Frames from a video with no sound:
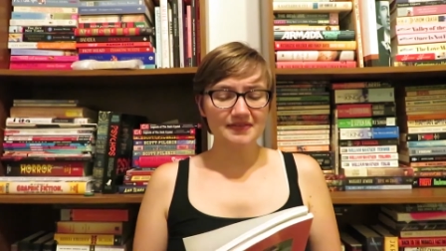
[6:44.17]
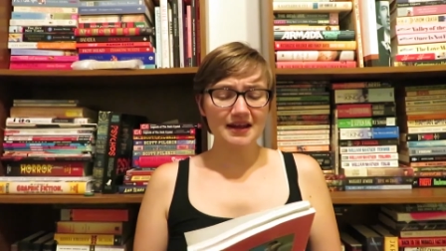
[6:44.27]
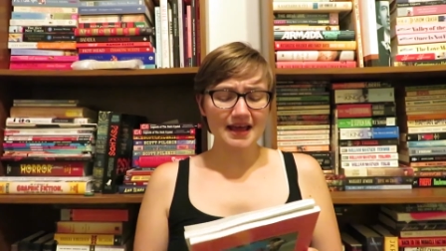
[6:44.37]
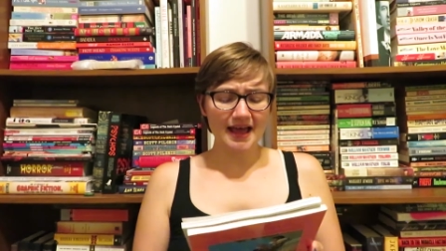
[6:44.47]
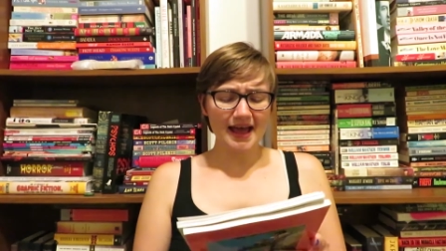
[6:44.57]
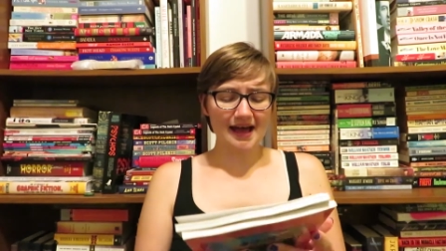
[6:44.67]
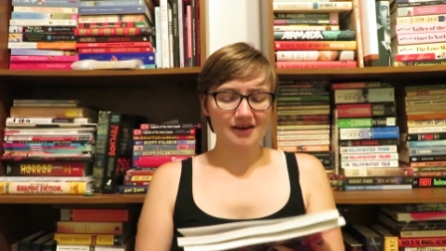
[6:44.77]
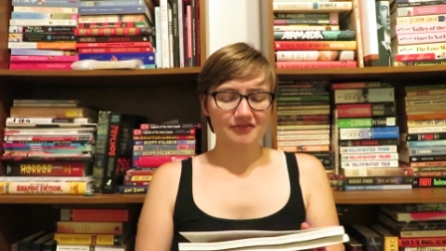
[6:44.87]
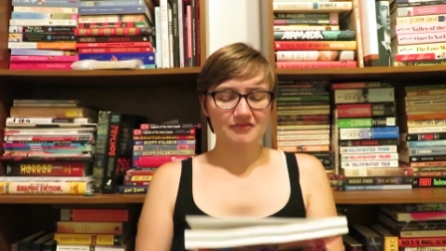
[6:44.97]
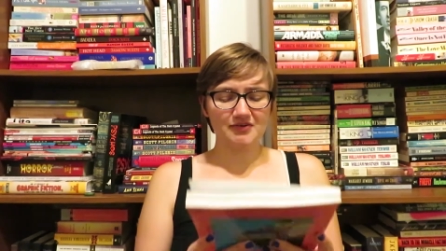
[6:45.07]
Then I
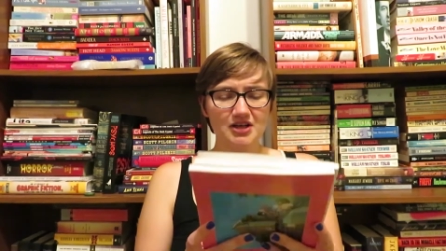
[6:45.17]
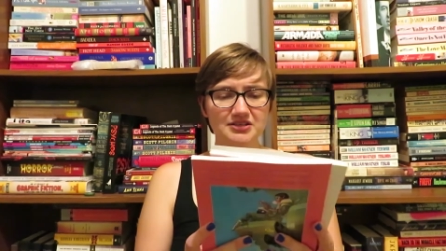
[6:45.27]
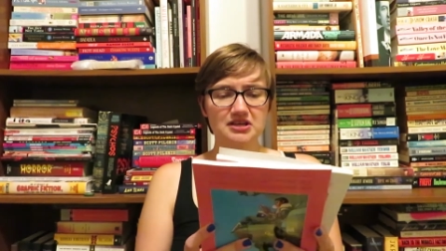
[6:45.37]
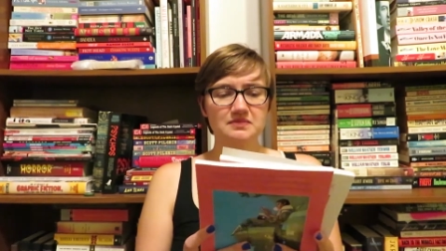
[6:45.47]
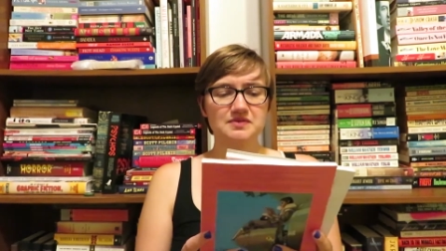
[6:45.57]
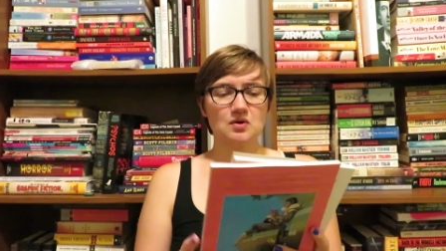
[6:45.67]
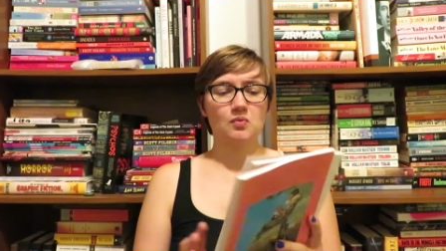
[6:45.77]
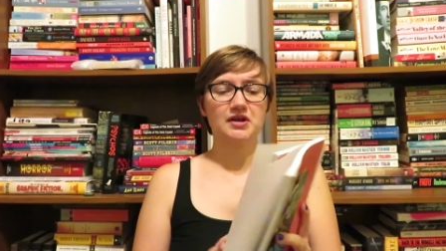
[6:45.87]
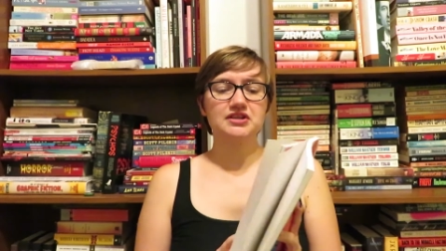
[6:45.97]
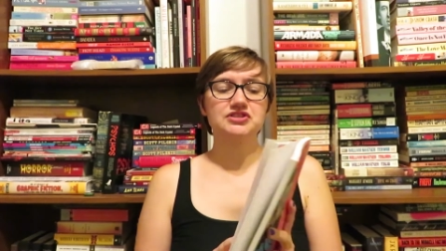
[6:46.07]
have volumes
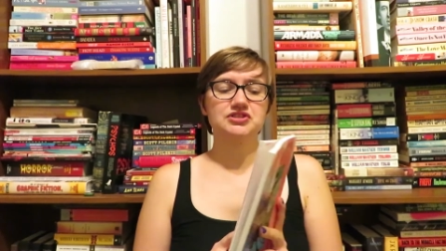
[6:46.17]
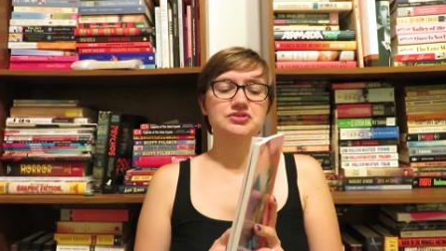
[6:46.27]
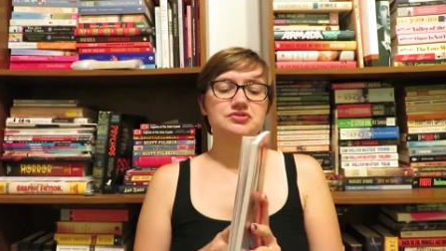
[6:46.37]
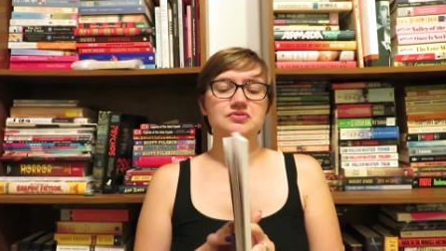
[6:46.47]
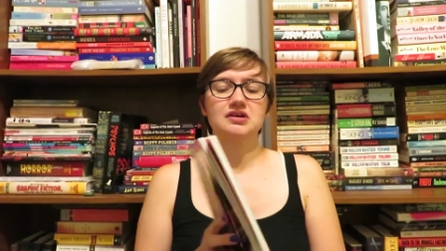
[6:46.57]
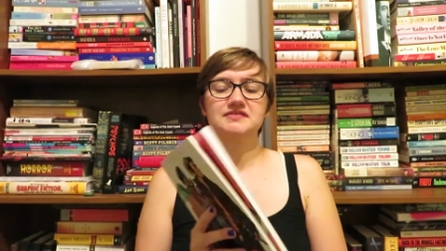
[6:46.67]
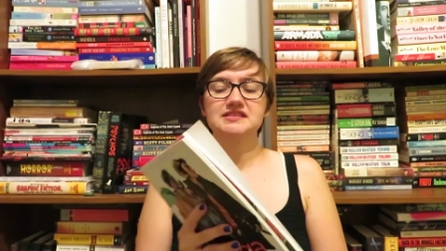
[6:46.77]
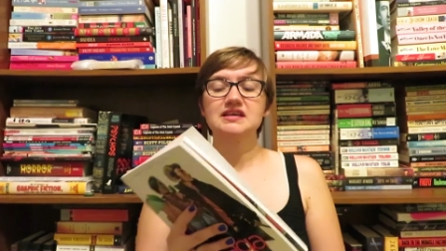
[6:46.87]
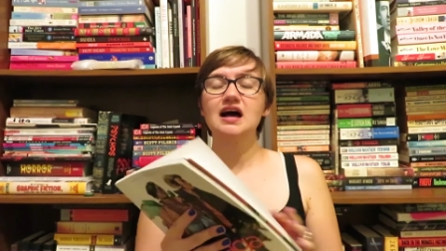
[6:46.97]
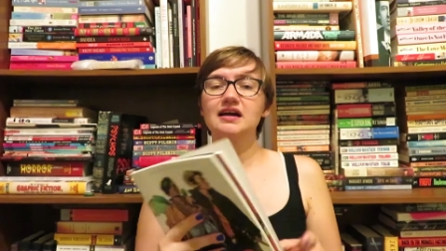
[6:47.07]
1 and 2 of
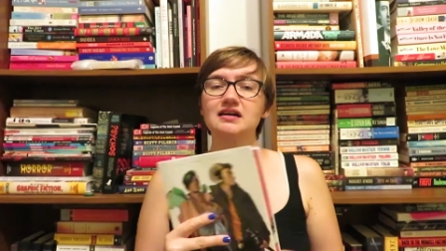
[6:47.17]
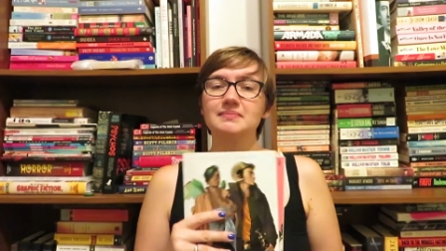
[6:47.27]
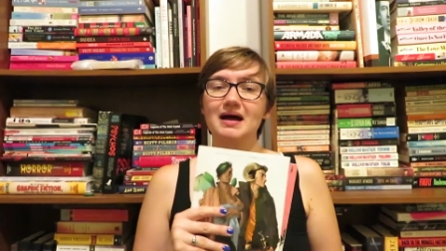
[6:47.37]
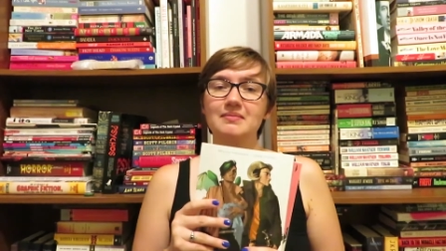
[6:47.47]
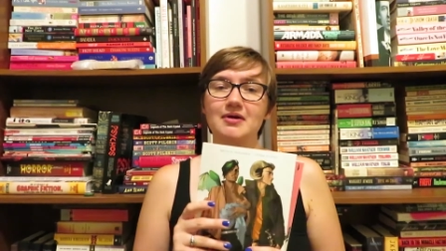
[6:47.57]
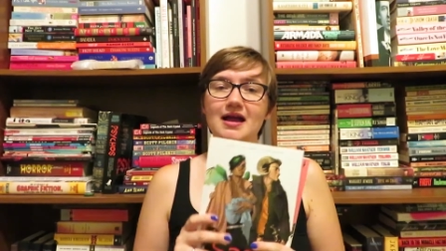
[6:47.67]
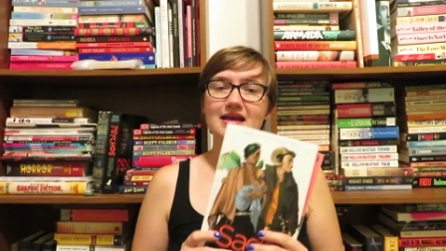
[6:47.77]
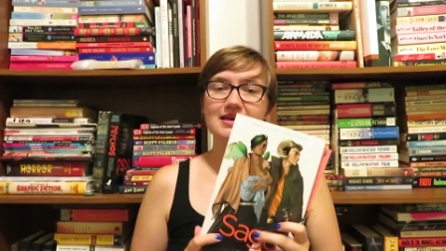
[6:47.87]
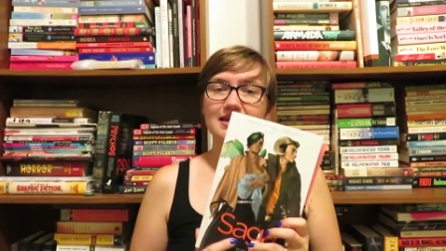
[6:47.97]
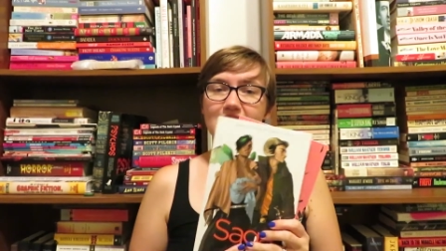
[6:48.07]
Saga by
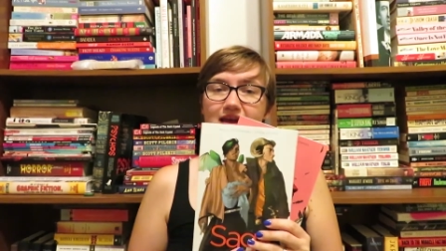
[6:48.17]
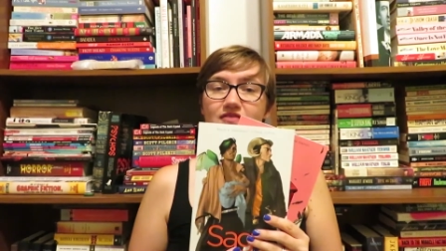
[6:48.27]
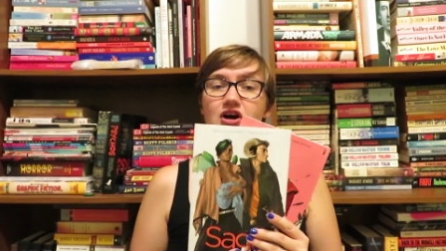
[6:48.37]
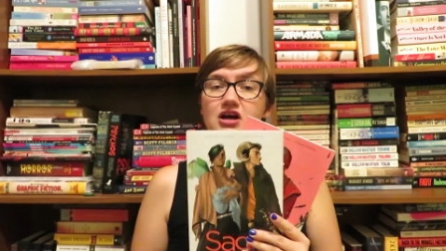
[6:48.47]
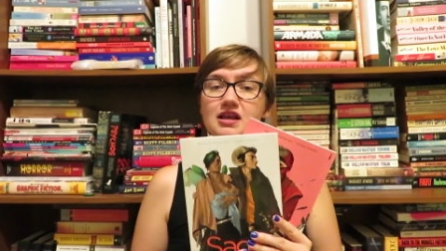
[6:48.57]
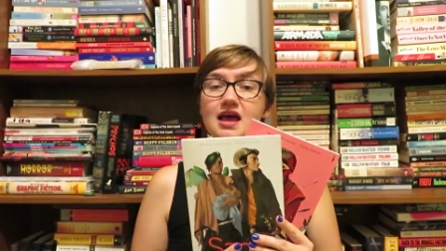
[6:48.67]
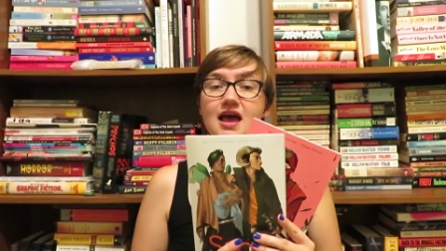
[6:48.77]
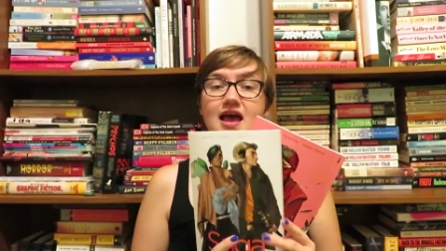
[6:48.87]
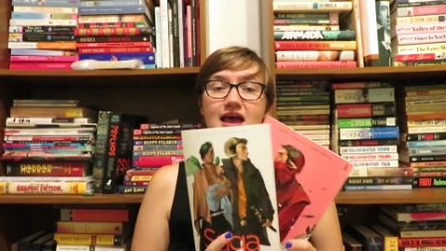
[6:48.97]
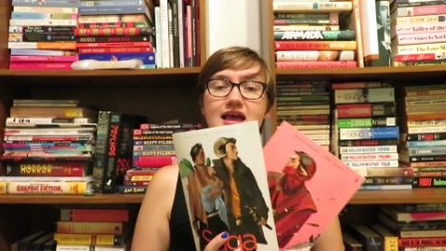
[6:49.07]
Brian K. Vaughan
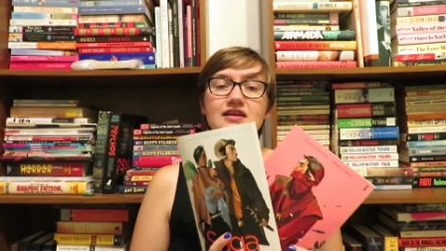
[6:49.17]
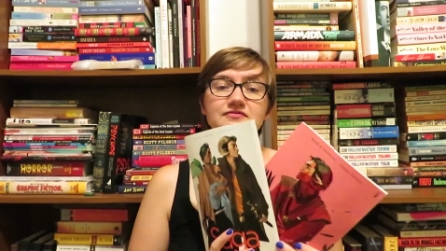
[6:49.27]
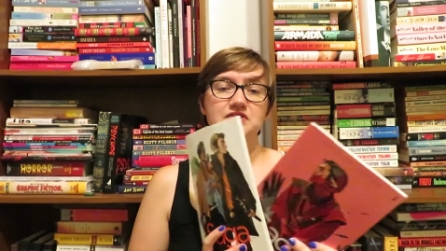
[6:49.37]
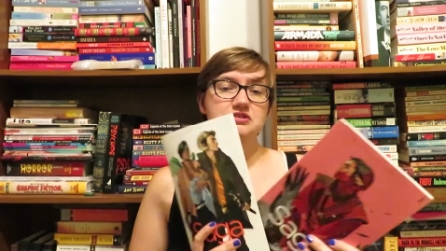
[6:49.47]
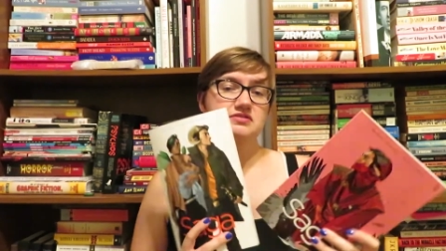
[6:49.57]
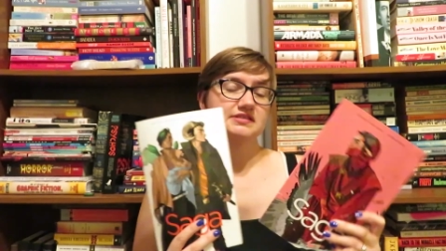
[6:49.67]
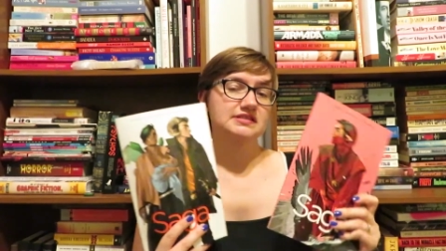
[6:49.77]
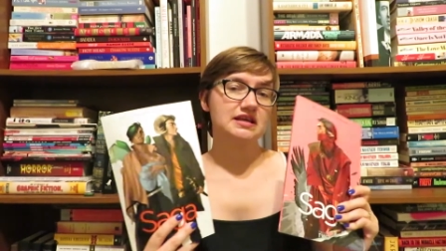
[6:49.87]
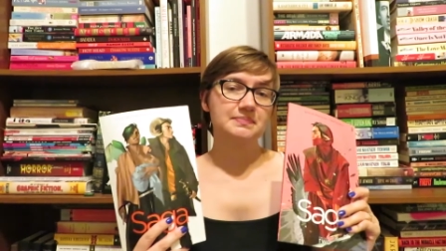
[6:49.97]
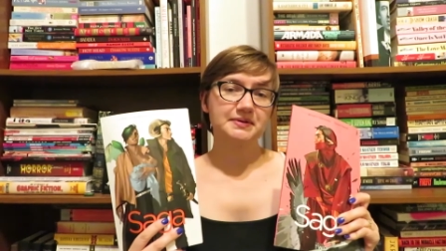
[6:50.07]
and Fiona
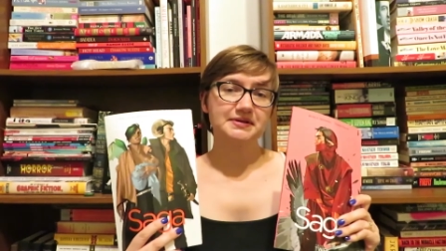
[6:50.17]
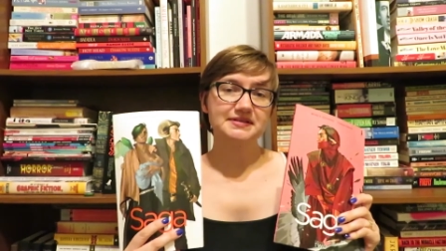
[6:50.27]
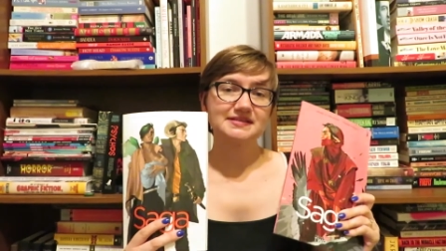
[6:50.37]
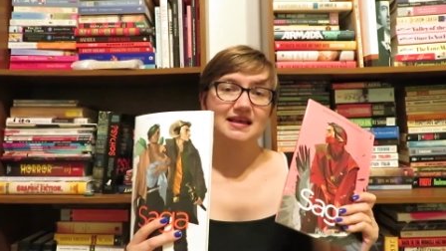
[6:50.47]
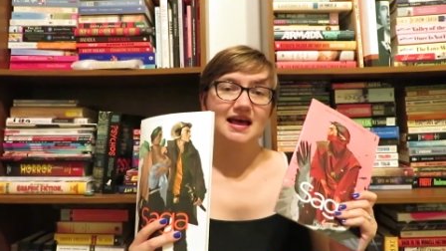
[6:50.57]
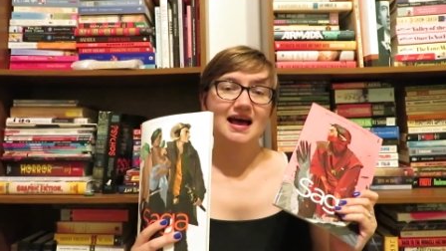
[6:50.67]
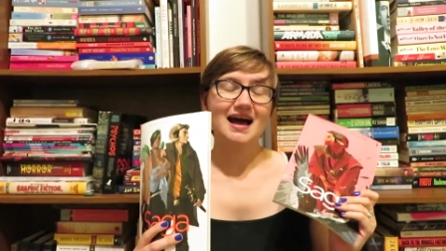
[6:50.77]
Staples.